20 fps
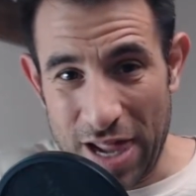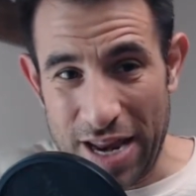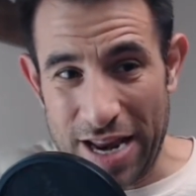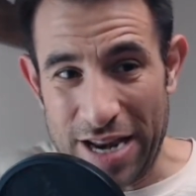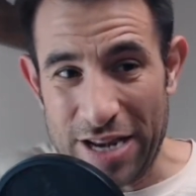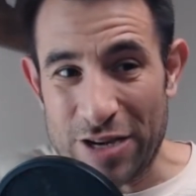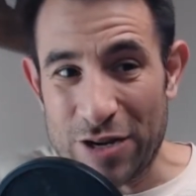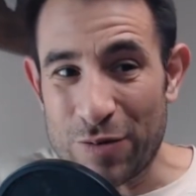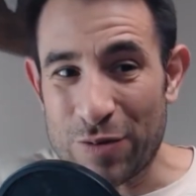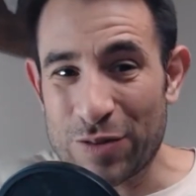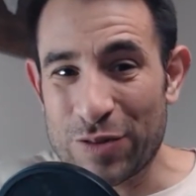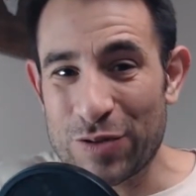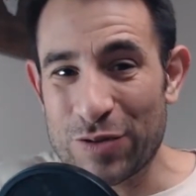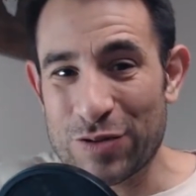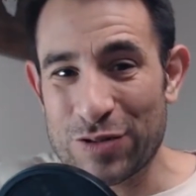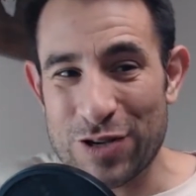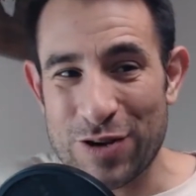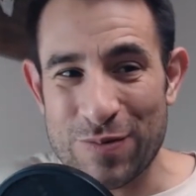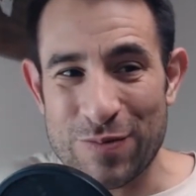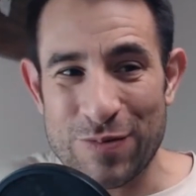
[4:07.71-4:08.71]
and I know what
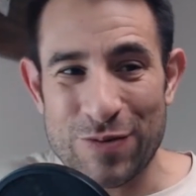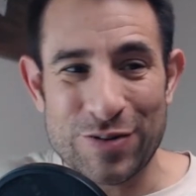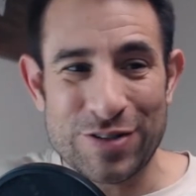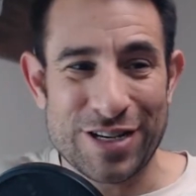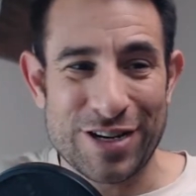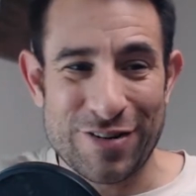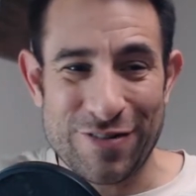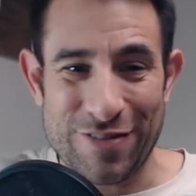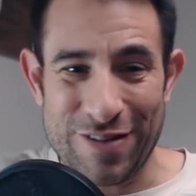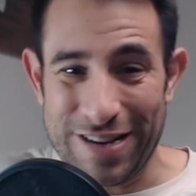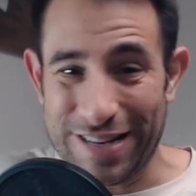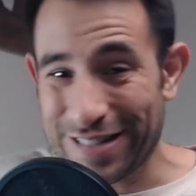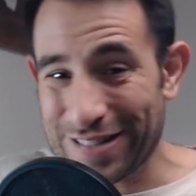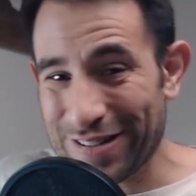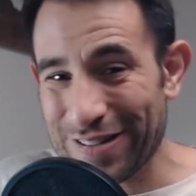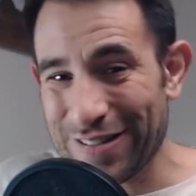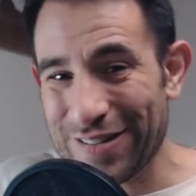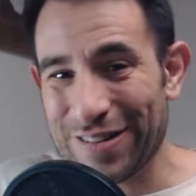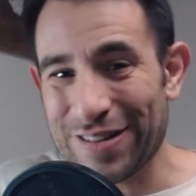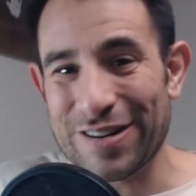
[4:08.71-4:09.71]
those numbers and grades
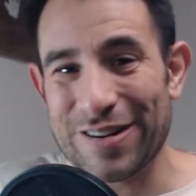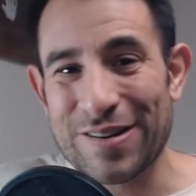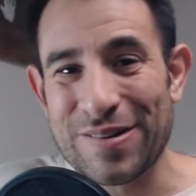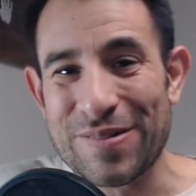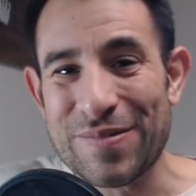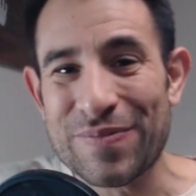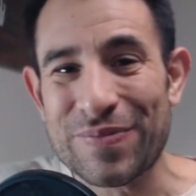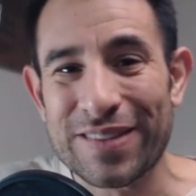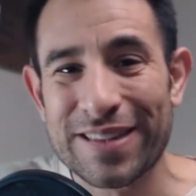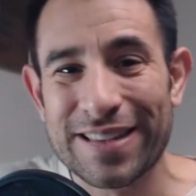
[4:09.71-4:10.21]
are,